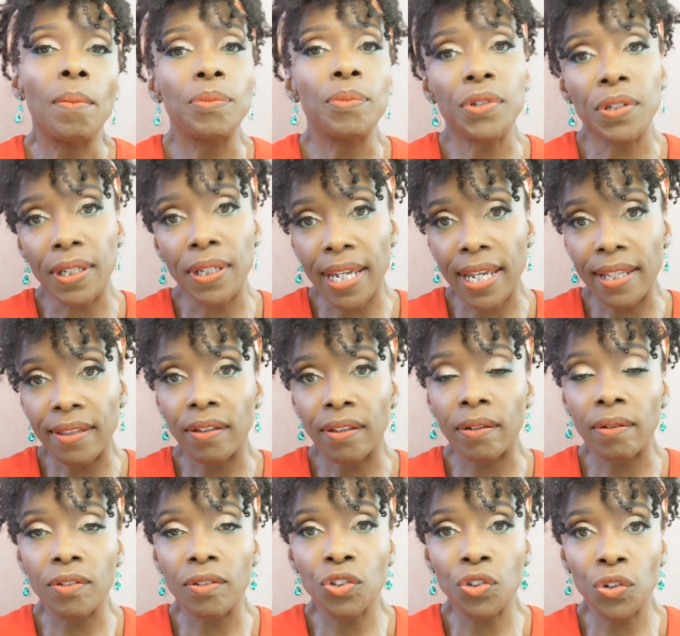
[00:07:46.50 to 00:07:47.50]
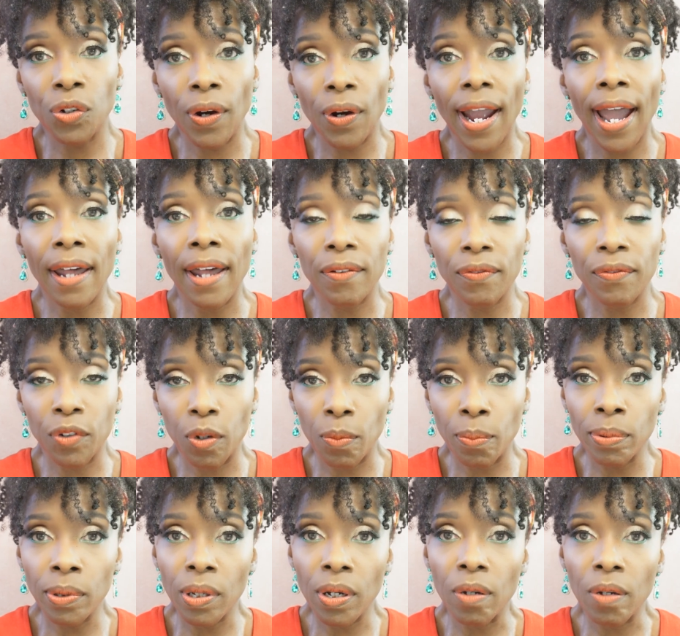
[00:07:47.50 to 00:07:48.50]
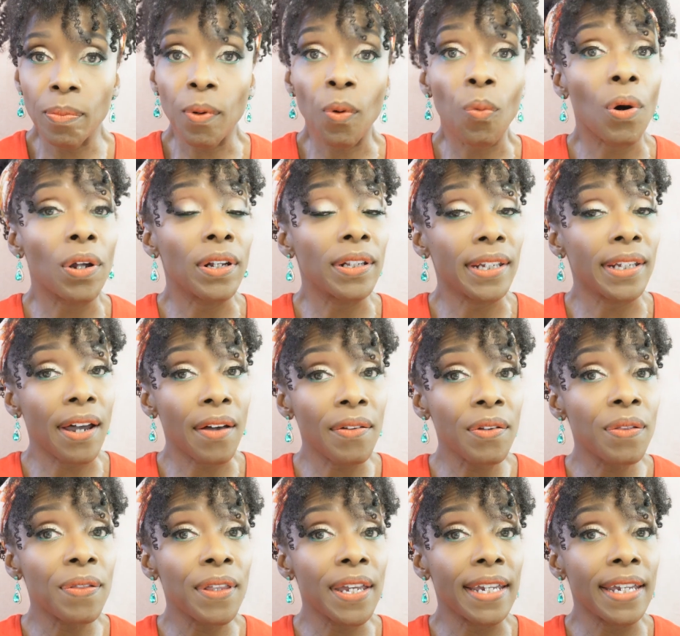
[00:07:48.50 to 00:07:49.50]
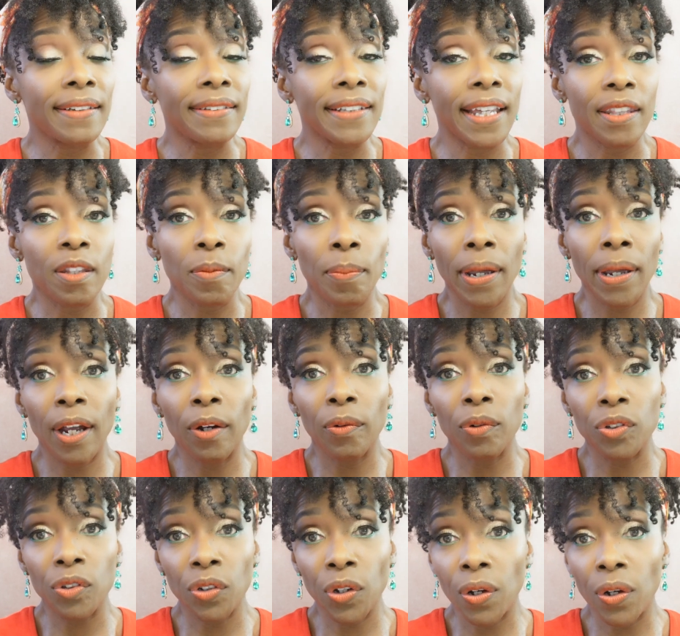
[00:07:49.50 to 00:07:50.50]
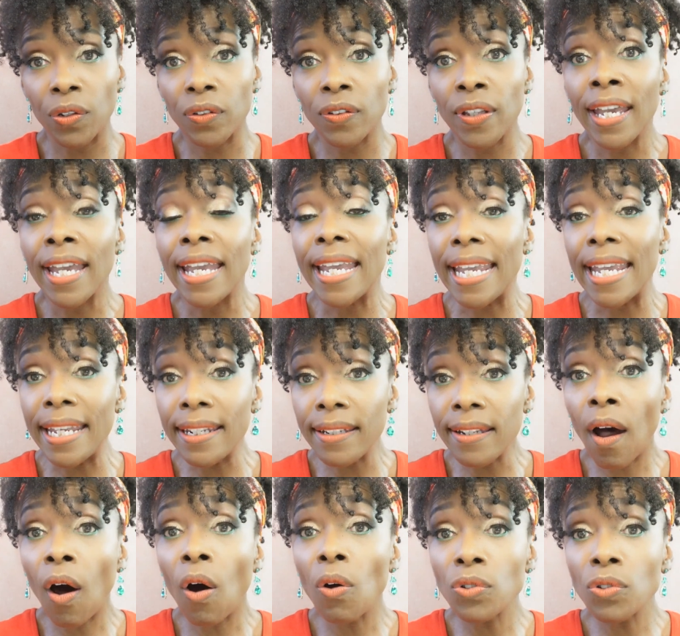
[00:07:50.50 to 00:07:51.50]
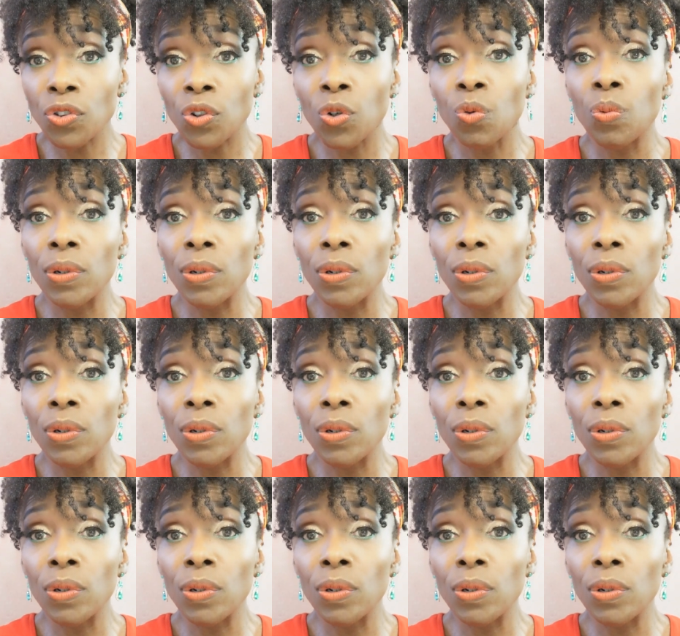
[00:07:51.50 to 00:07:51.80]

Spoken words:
to get the sugar out of your blood. But one of the other things that the pancreas does, it also